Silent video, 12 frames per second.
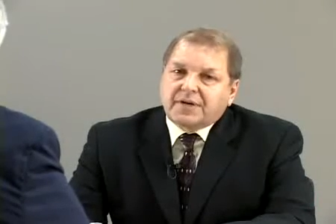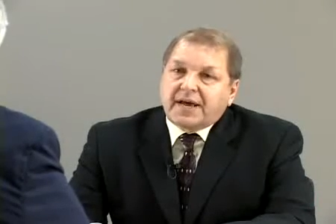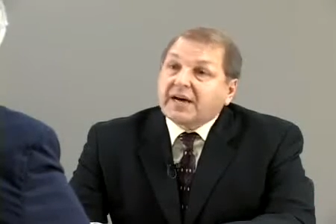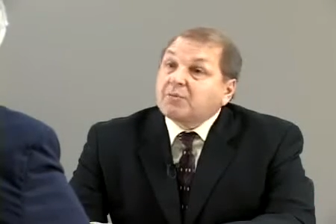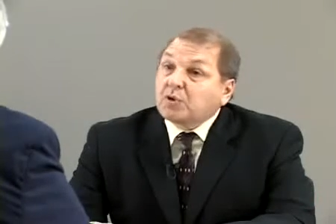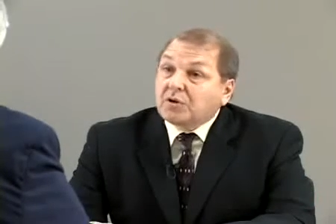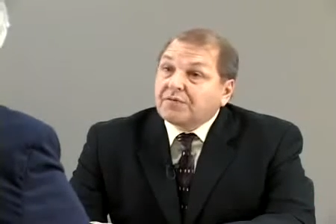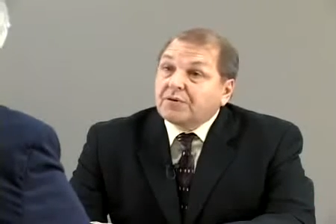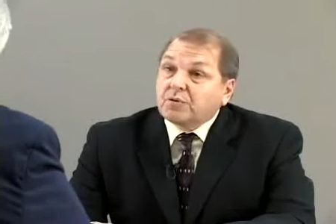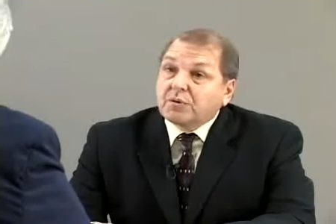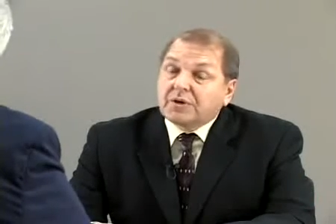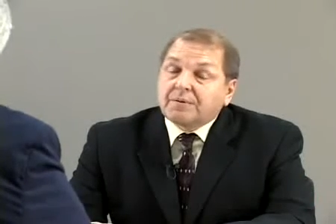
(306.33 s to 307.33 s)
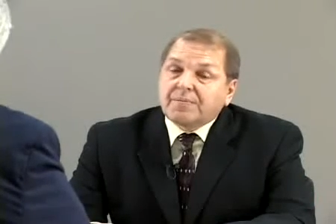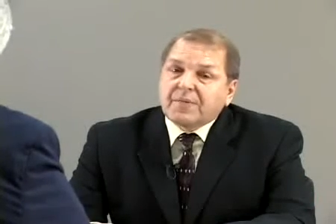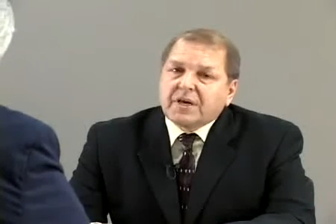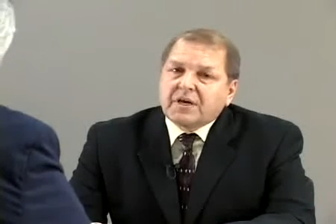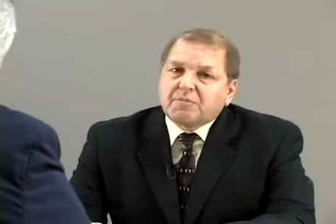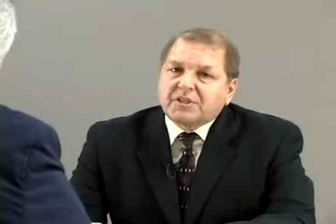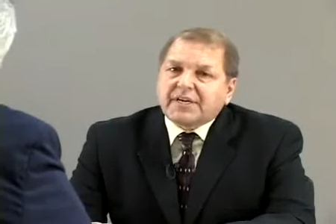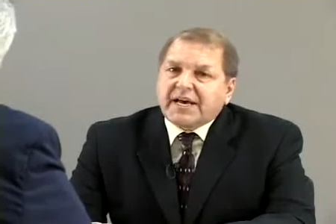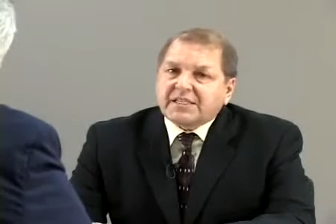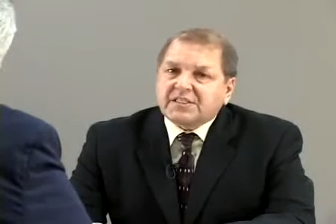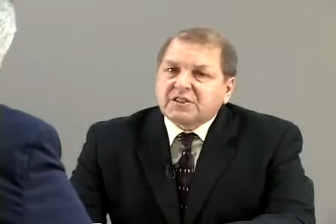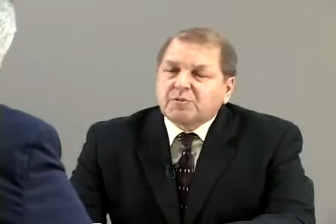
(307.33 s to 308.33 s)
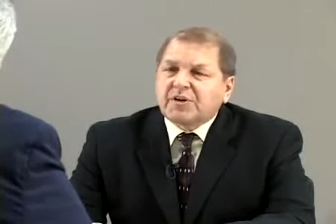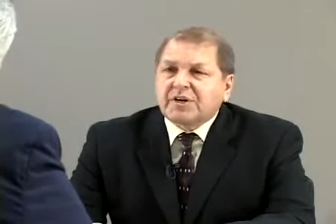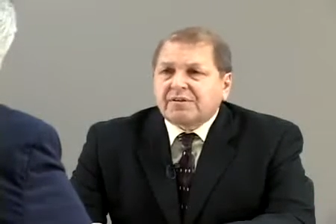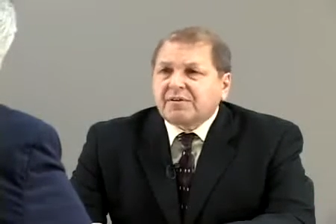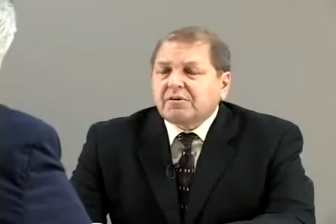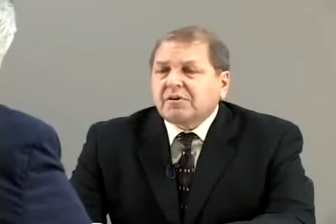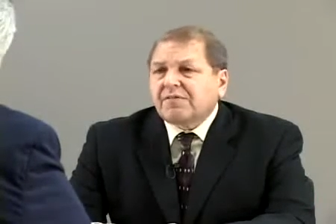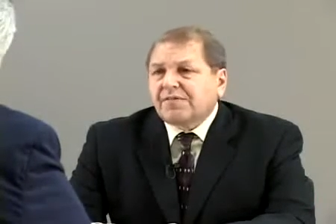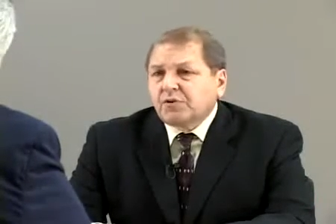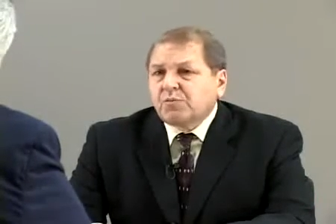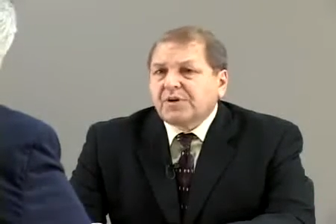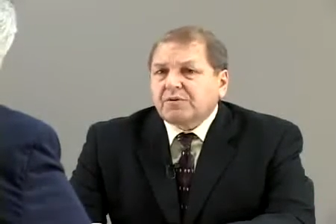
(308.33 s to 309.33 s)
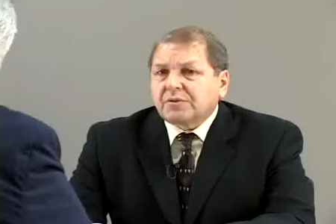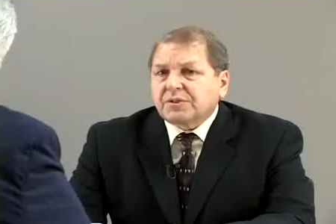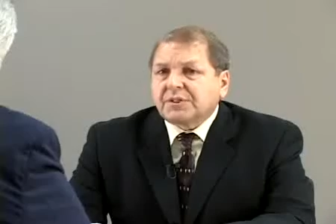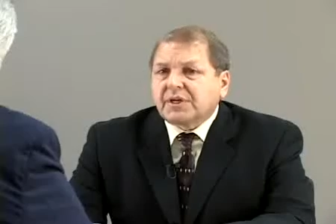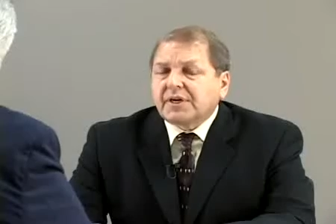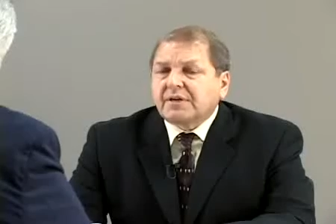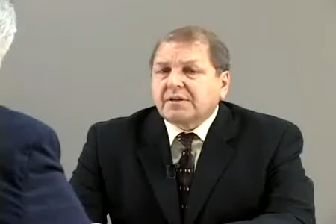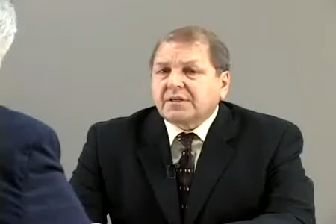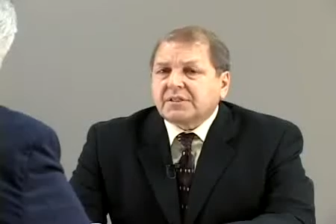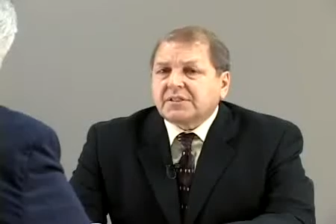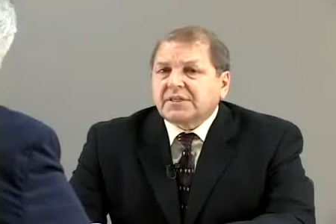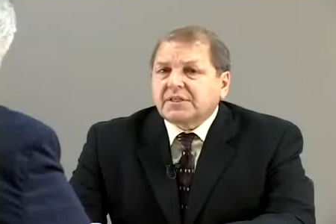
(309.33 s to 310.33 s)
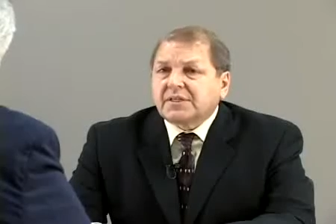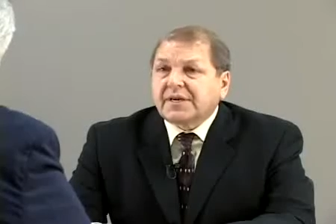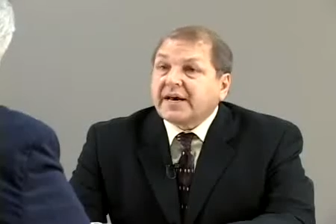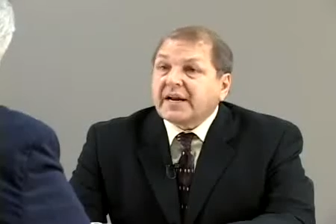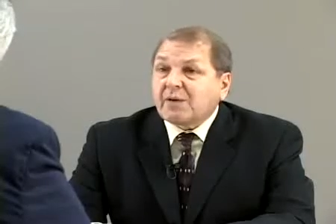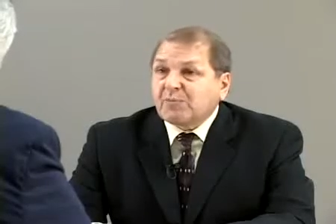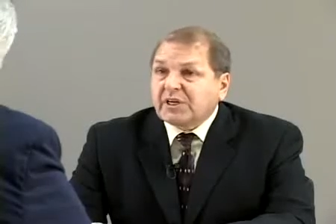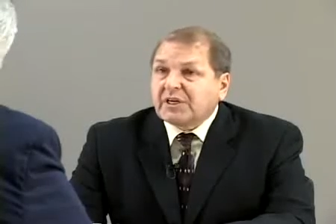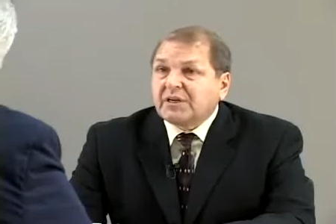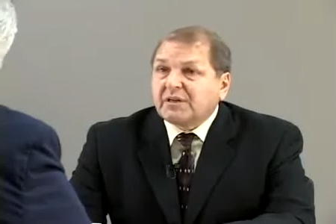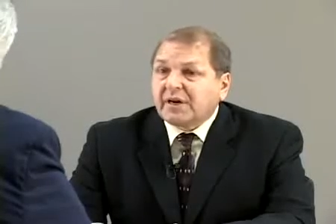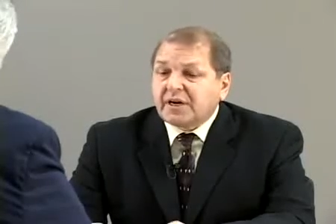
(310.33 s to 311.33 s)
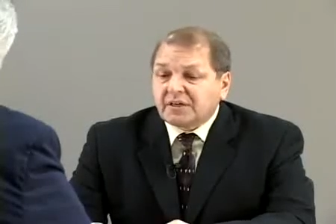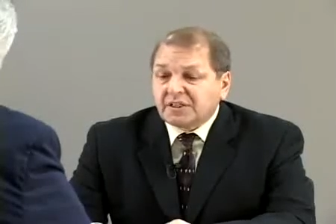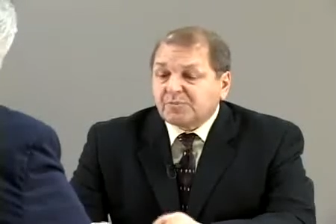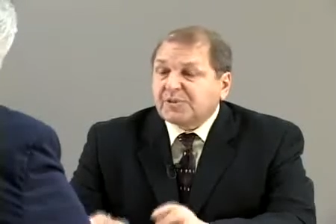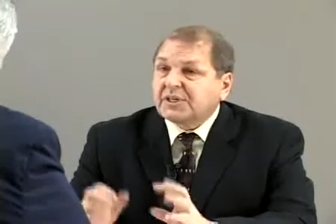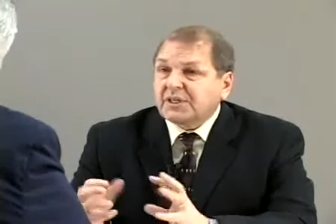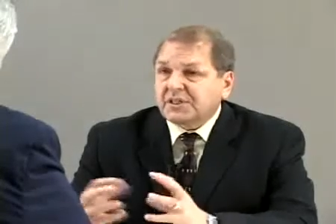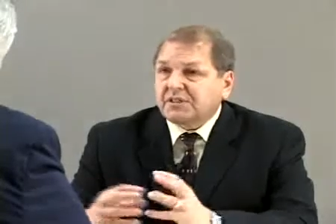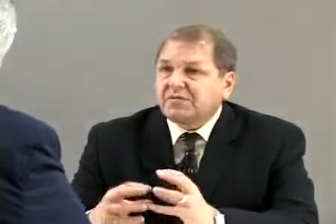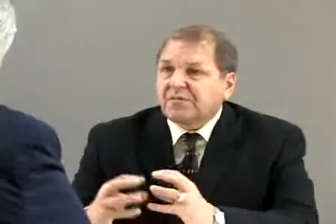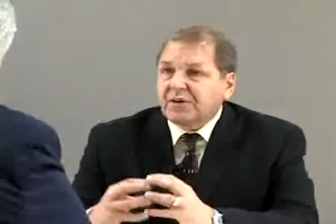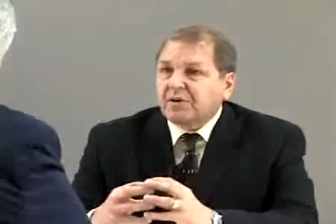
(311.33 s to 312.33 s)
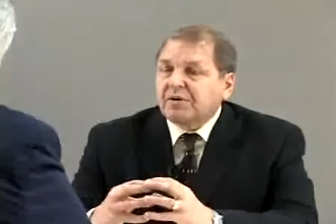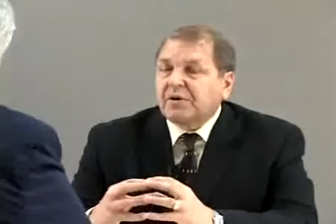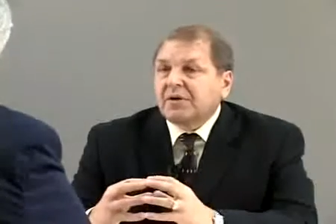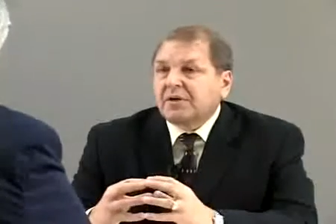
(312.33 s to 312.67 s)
animal, if you will. Potassium, and there are a few minerals like this that cannot be chelated, and it's because of their